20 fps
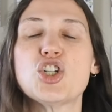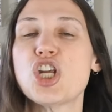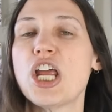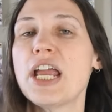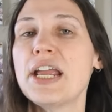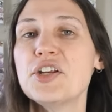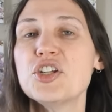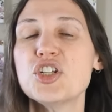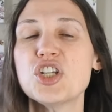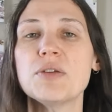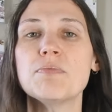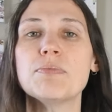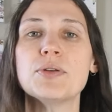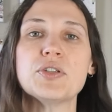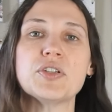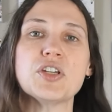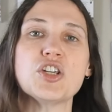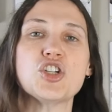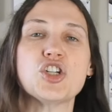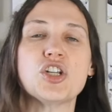Changing
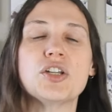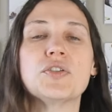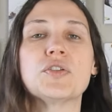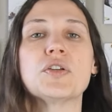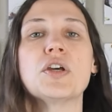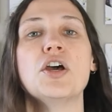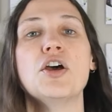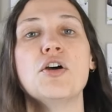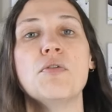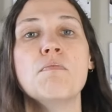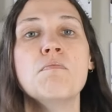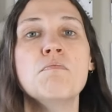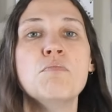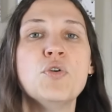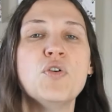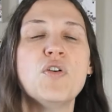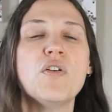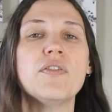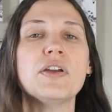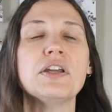positions,
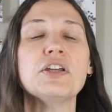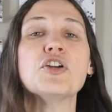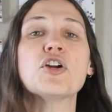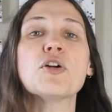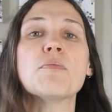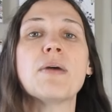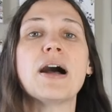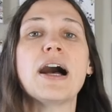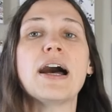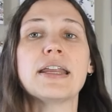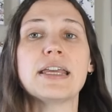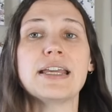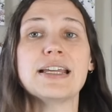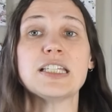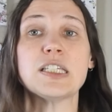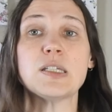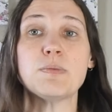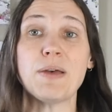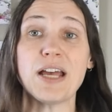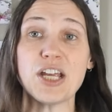moving your body,
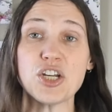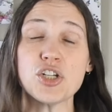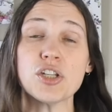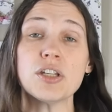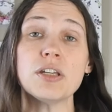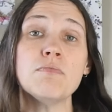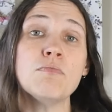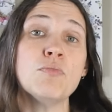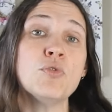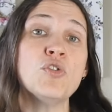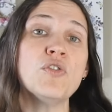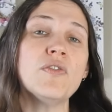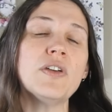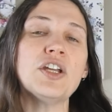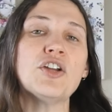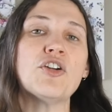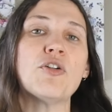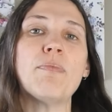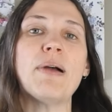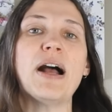especially
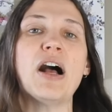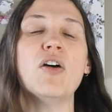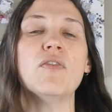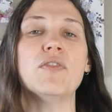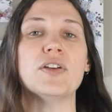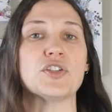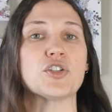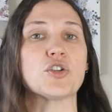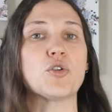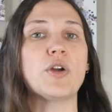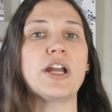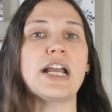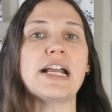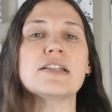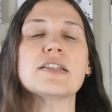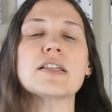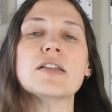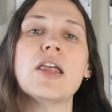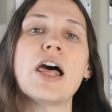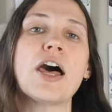moving your pelvis,
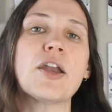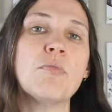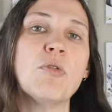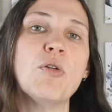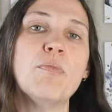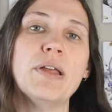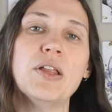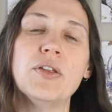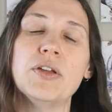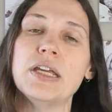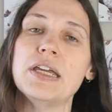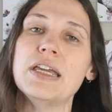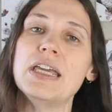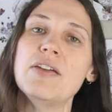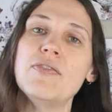creates a lot of mobility.